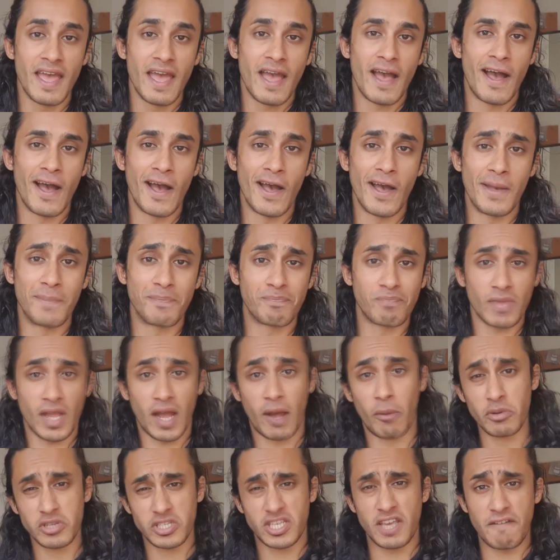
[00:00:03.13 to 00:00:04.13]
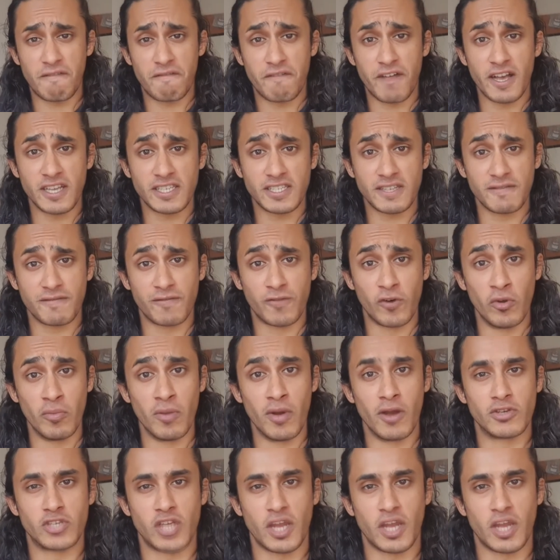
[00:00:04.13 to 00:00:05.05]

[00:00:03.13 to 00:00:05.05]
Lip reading: I want to say first and foremost,